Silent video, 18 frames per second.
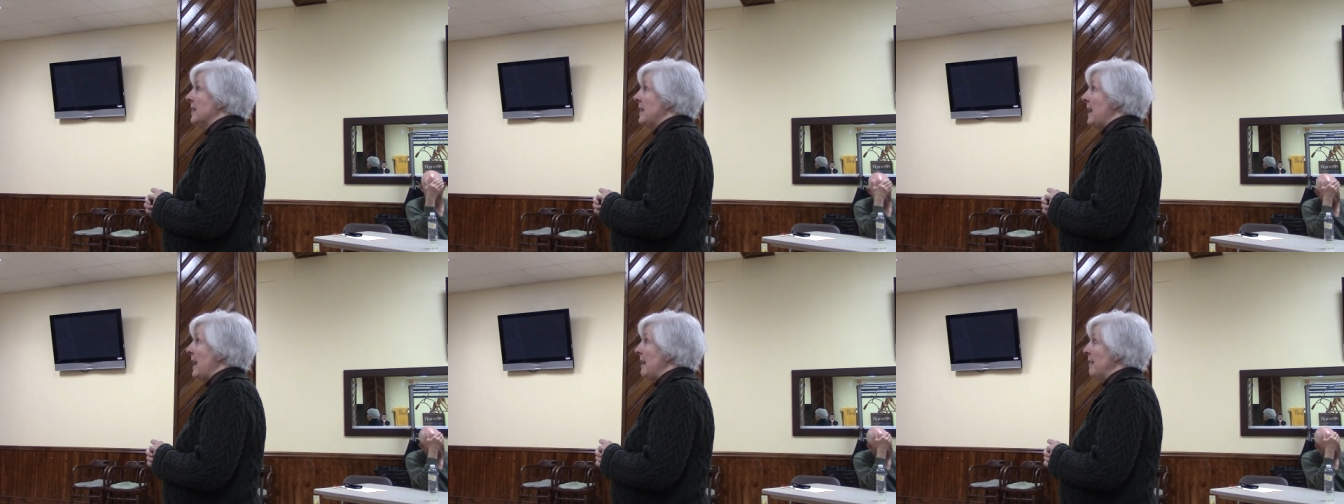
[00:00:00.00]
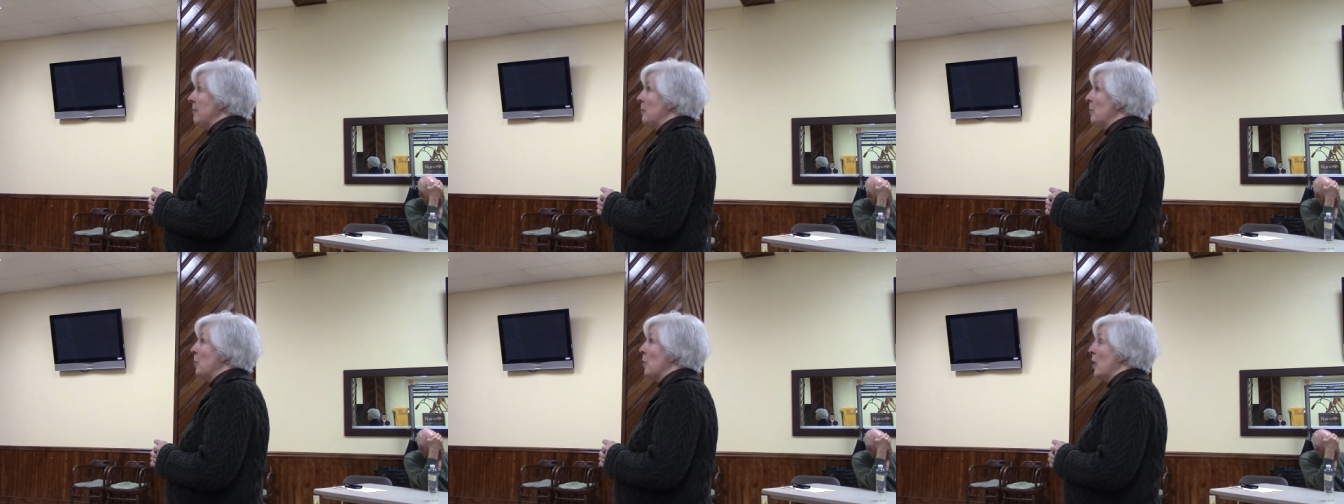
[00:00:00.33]

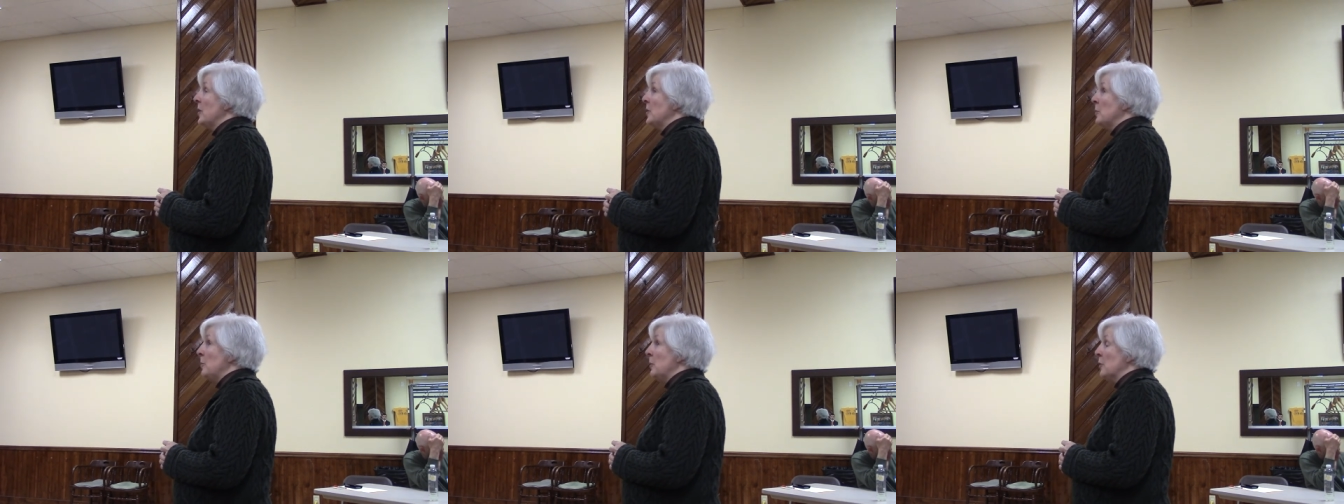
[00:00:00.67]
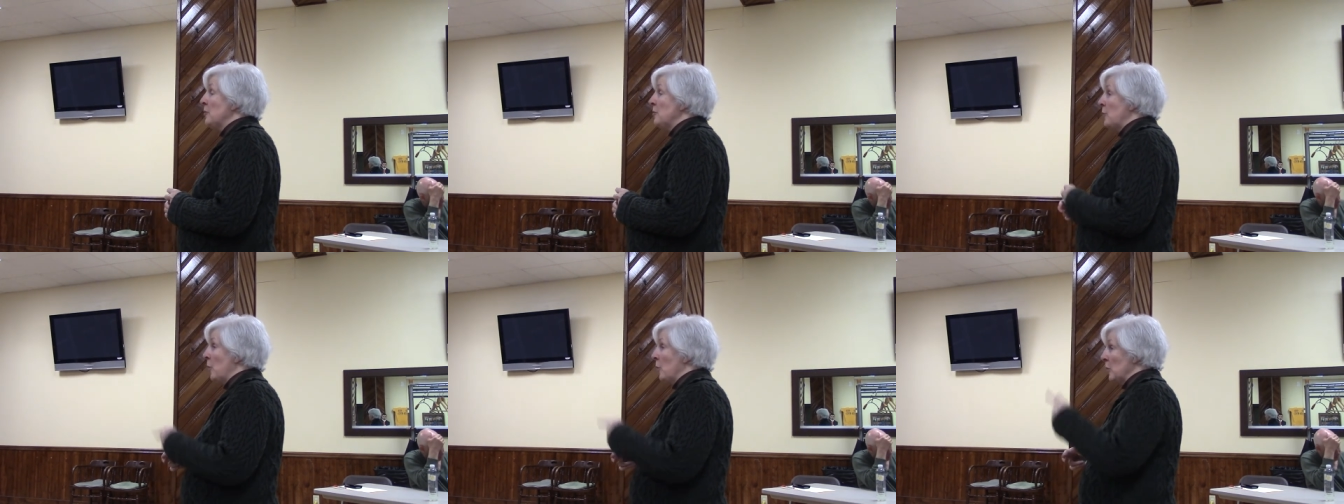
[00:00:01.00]
They've brought the bill
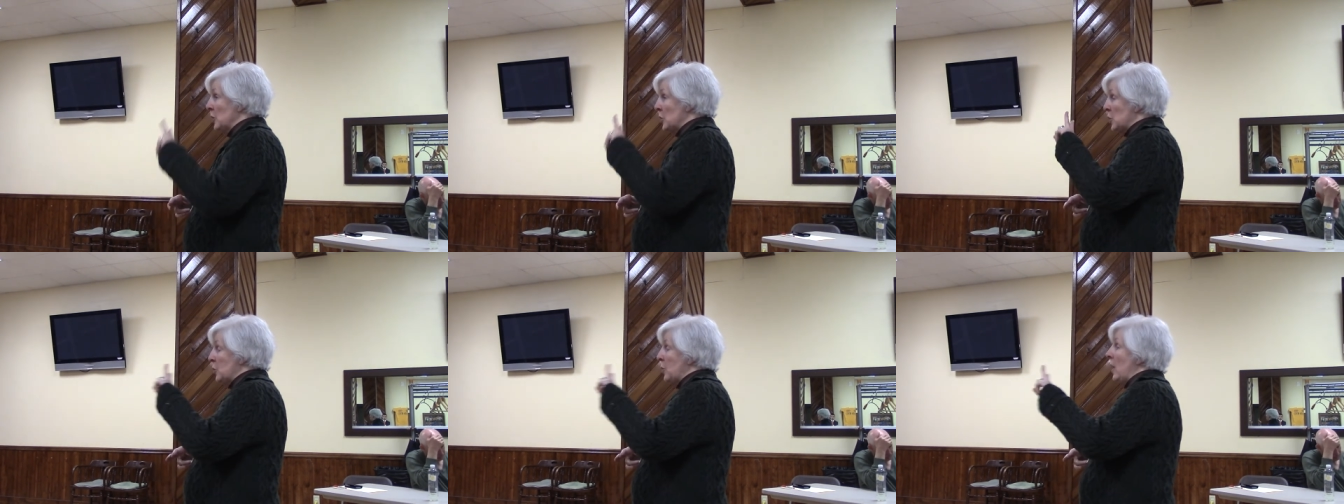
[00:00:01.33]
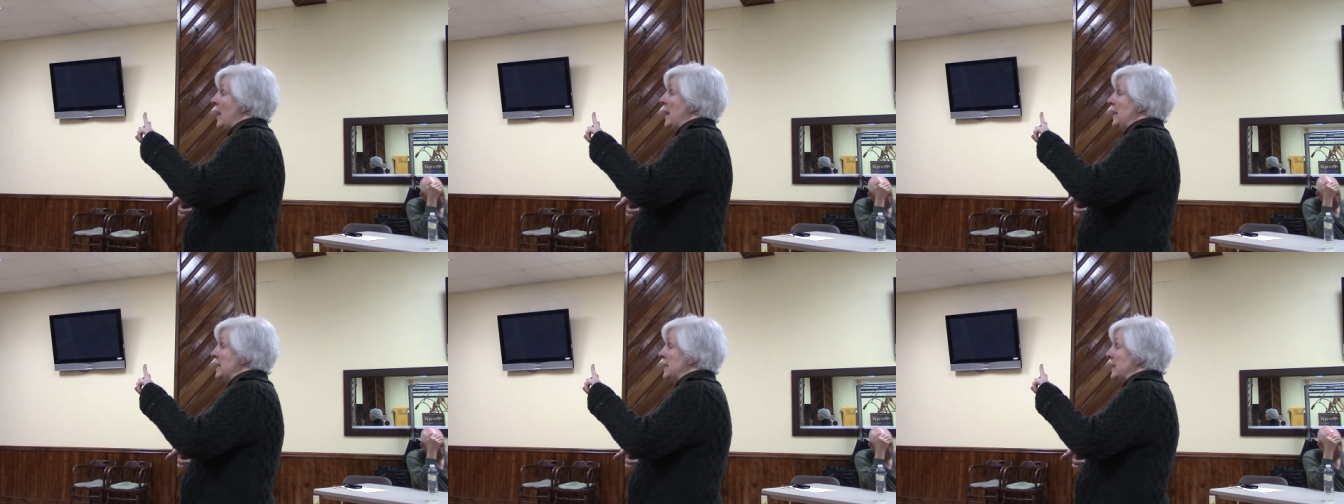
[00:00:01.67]
forward
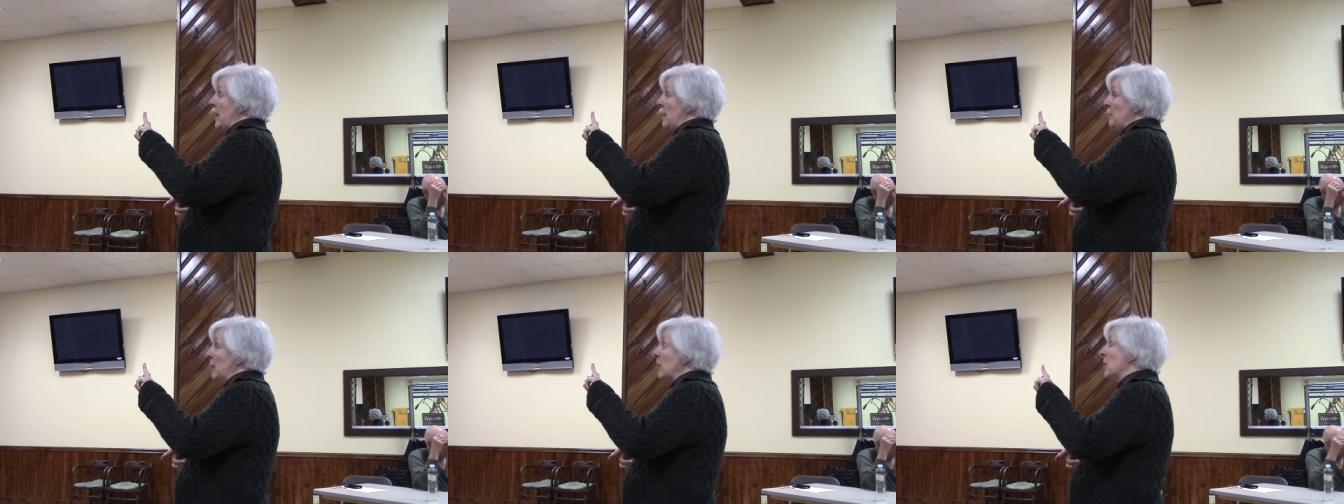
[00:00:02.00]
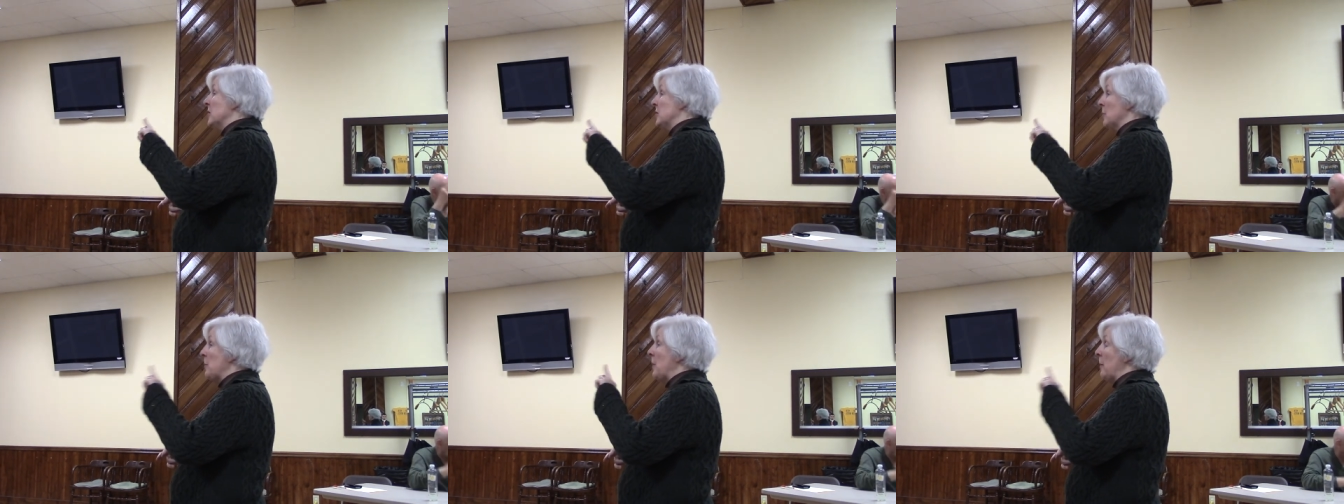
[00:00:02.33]
twice, and
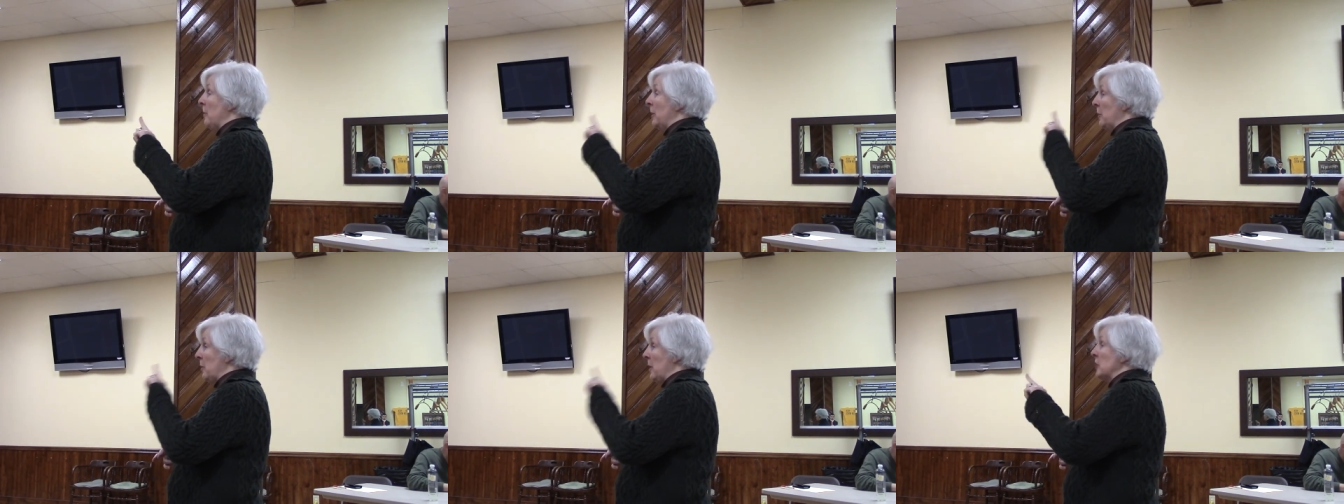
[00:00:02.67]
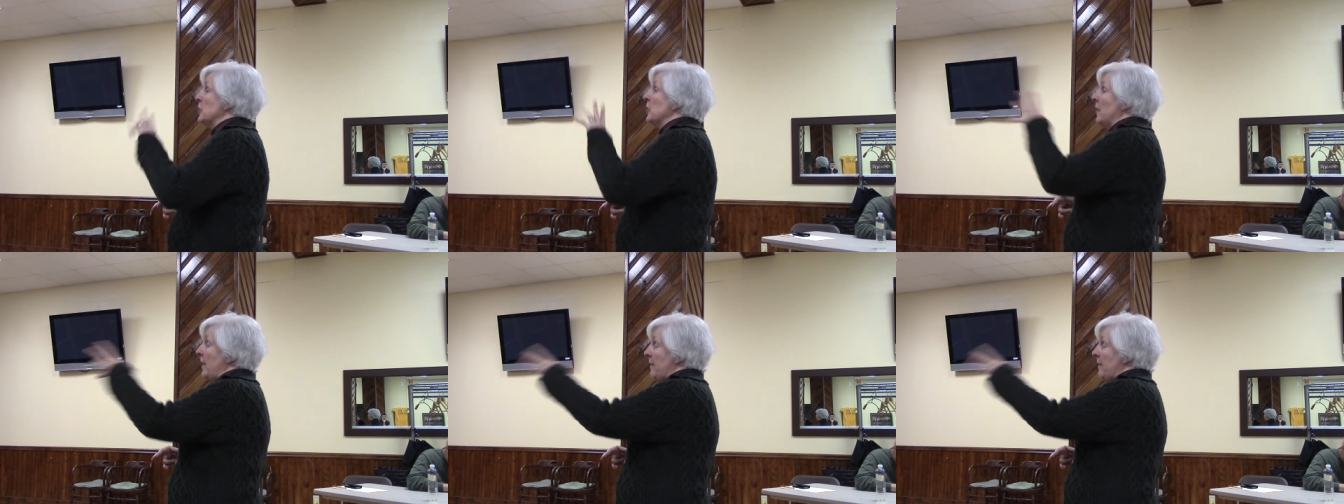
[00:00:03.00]
because of public pressure,